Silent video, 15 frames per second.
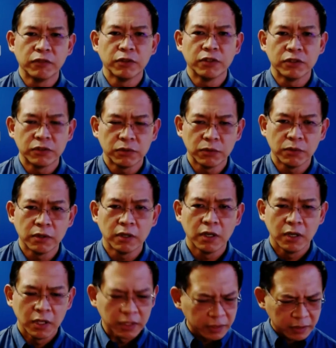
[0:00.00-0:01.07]
for the store.
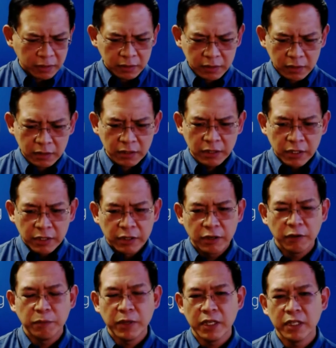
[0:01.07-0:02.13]

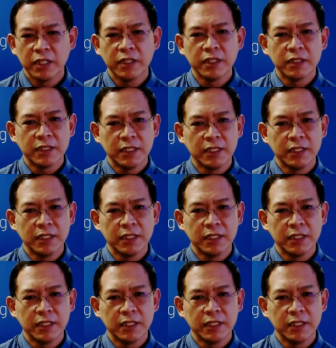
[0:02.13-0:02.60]
There have been in the